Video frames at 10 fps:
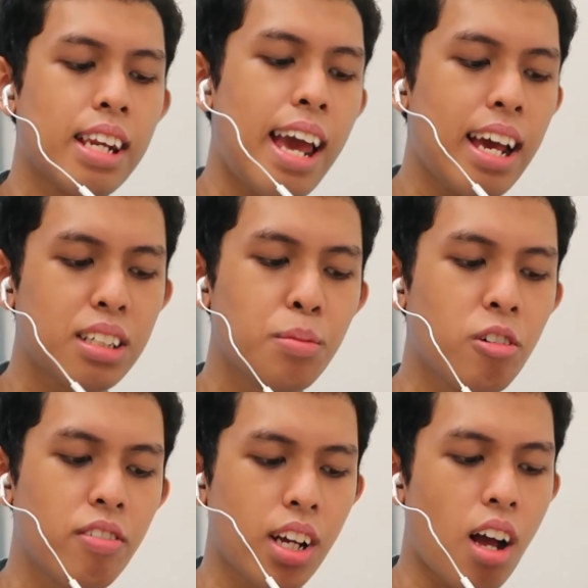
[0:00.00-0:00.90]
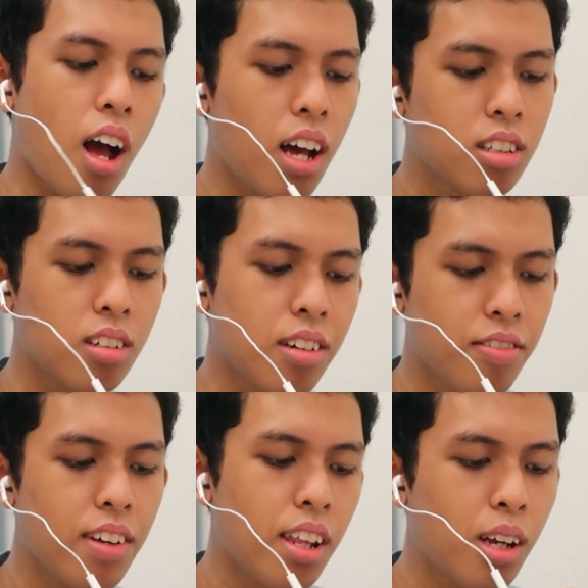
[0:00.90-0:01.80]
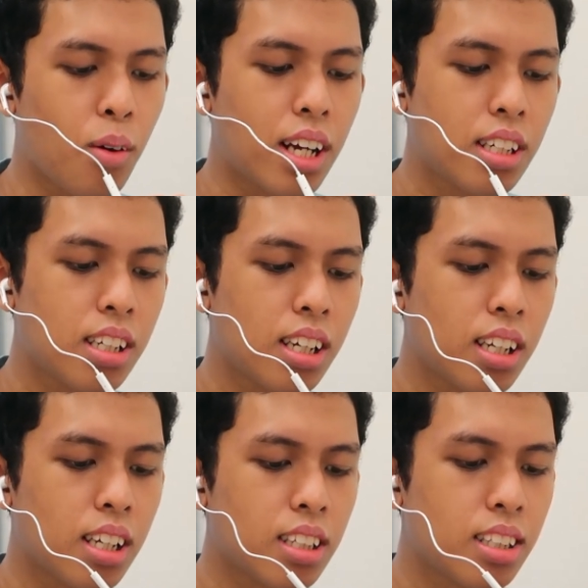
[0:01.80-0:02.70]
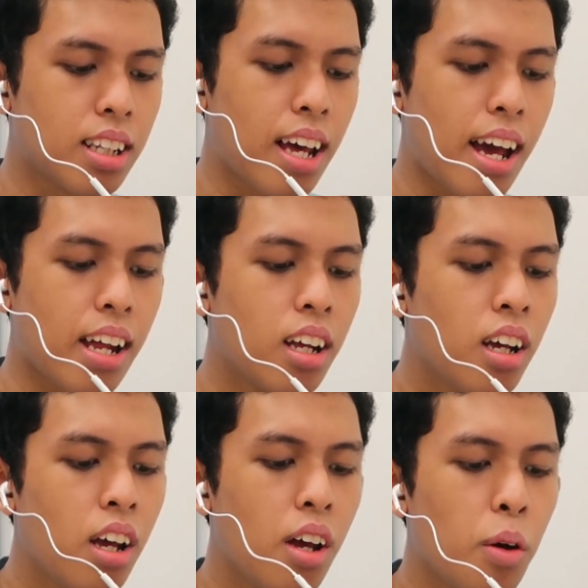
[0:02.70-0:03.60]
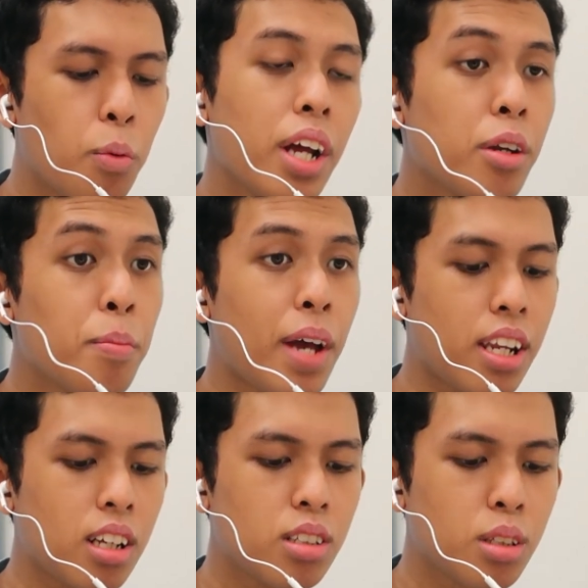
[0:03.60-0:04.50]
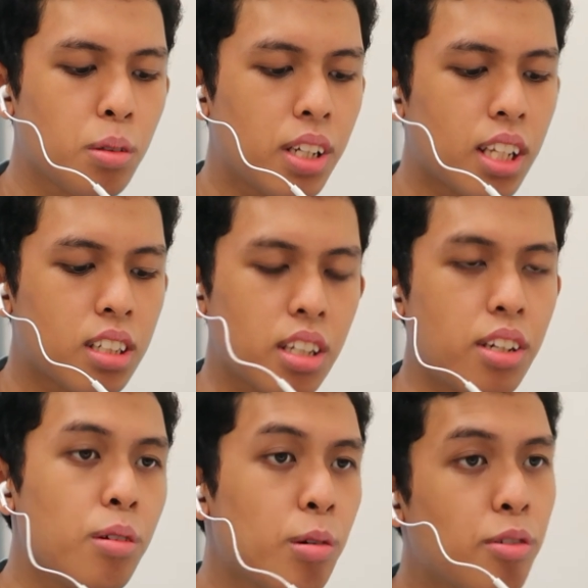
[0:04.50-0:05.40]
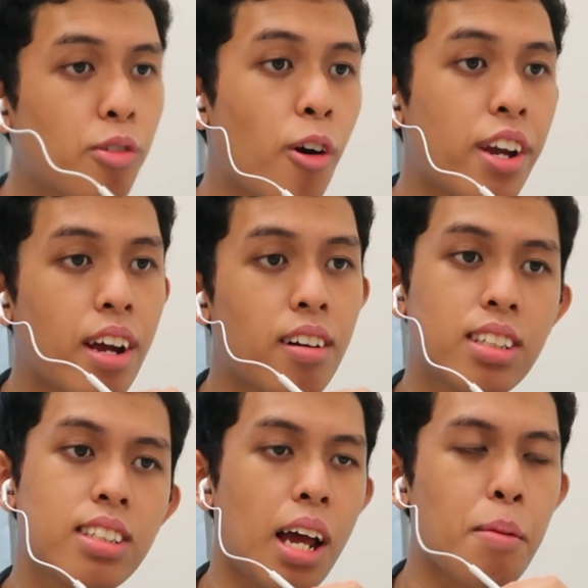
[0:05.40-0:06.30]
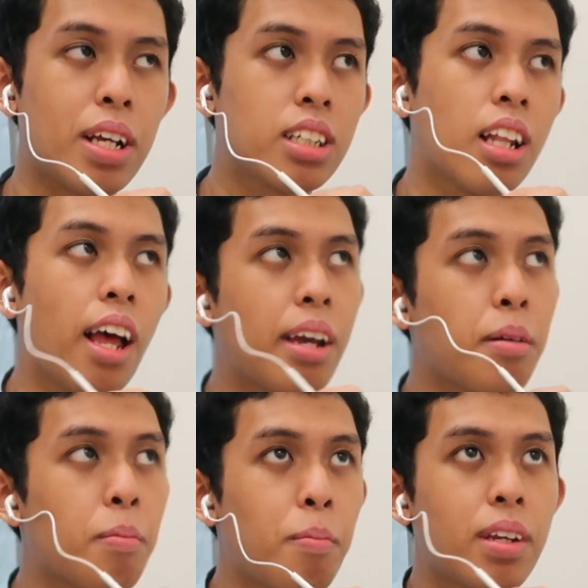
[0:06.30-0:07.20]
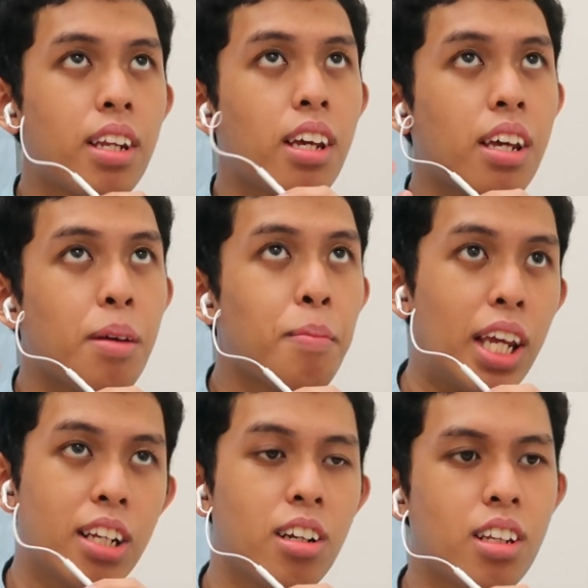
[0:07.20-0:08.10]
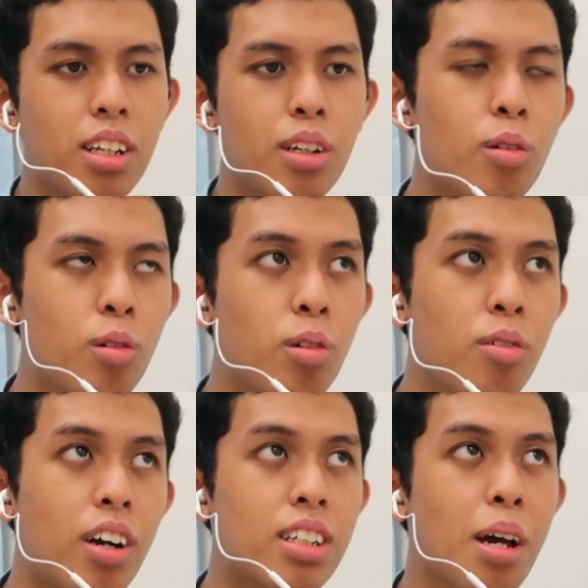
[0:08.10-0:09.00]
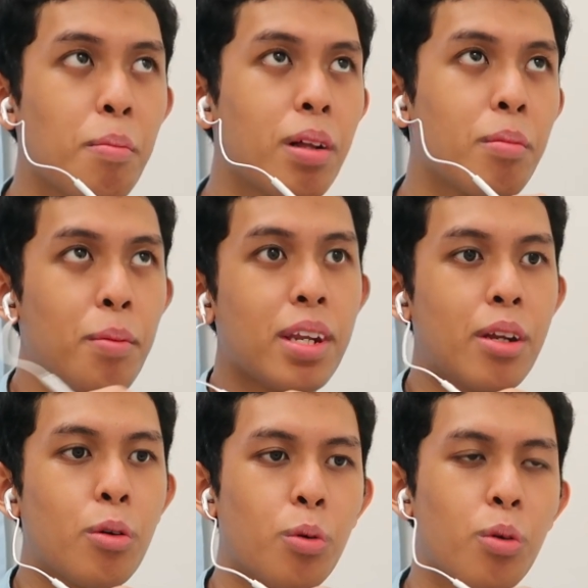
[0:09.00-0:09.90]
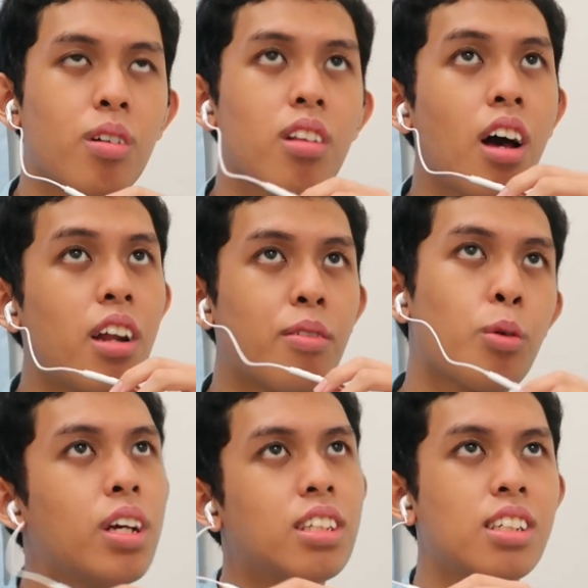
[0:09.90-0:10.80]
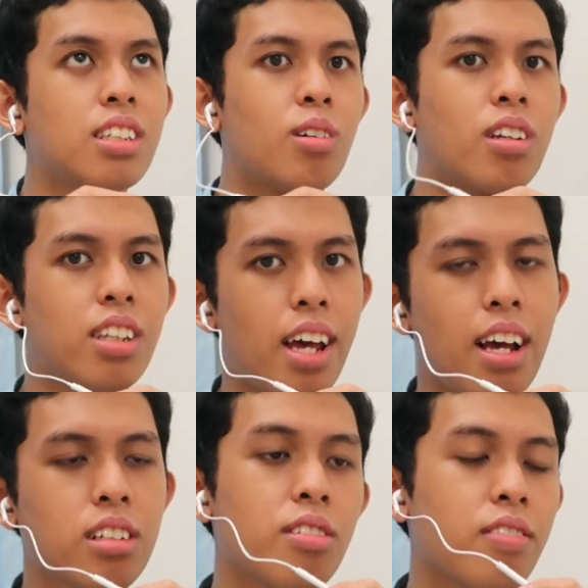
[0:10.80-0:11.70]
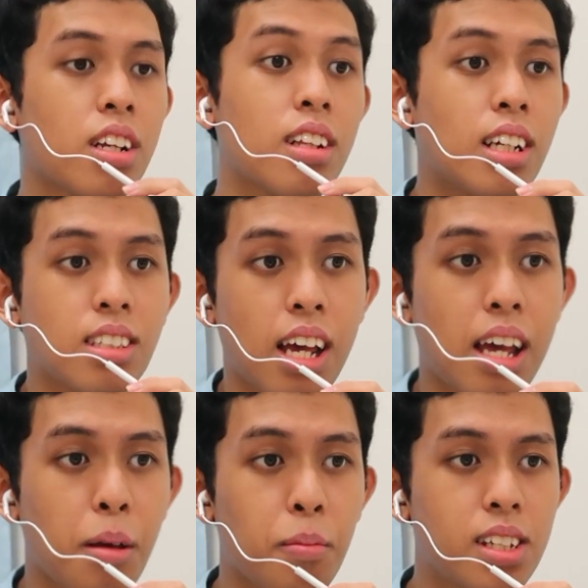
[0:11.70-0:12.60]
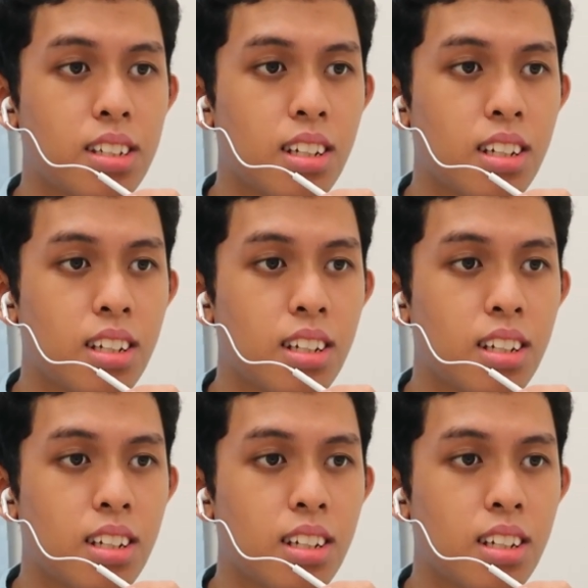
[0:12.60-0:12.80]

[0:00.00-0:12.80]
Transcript: Next, moving on to the 5th question is that what do BENL students do for their assignments? Like they majorly do, for example, maybe they do a lot of quizzes or tests or final exams.